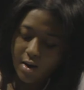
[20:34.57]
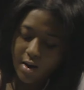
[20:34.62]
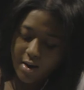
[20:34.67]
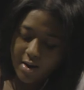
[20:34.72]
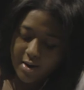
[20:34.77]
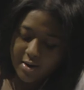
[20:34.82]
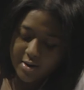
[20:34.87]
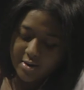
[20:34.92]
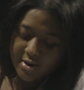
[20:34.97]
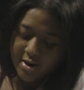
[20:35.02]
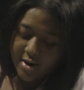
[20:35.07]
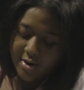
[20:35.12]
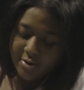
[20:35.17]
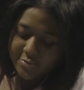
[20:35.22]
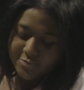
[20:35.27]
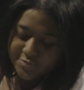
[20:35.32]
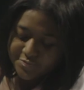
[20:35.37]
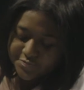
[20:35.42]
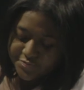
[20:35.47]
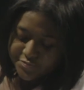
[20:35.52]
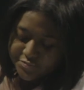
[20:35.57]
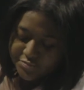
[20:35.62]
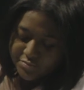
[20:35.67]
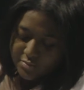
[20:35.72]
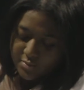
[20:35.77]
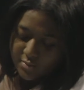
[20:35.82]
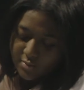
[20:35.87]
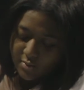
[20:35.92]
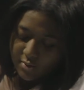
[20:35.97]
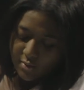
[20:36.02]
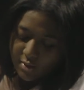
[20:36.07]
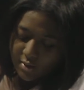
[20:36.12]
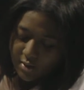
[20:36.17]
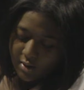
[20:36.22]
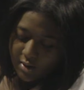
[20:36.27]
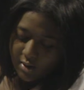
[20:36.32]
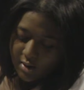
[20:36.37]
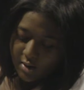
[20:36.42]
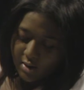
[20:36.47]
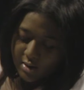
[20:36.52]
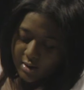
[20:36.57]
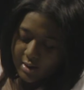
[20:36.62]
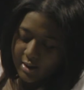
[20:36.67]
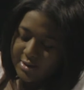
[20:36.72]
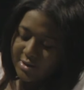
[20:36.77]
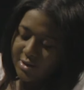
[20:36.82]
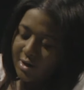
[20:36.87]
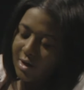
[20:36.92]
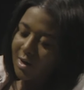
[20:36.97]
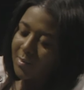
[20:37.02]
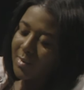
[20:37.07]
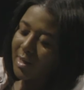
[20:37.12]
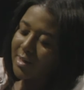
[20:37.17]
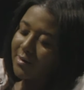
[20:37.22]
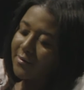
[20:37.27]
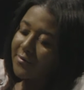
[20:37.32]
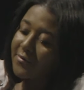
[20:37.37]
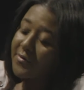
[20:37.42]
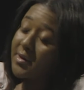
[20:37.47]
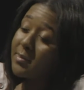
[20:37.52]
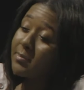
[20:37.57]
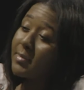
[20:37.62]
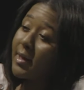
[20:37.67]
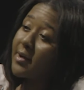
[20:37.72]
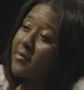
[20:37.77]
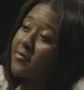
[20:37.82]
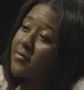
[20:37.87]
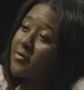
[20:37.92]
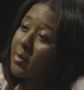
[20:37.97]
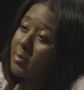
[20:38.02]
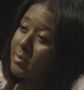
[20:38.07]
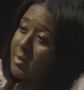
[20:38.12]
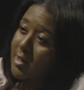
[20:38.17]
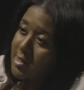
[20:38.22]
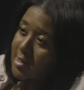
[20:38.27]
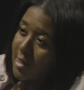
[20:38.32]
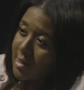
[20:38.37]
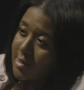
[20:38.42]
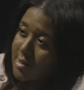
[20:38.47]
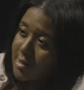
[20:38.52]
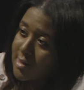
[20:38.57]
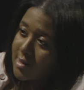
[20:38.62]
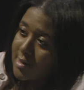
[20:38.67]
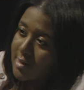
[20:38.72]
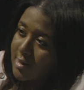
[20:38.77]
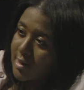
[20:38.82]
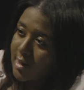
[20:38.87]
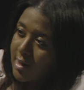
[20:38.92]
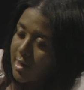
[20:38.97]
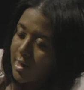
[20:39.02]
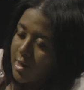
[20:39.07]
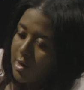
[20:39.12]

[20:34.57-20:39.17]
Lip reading: All right, now let's talk about the feedback from the judges. Yeah.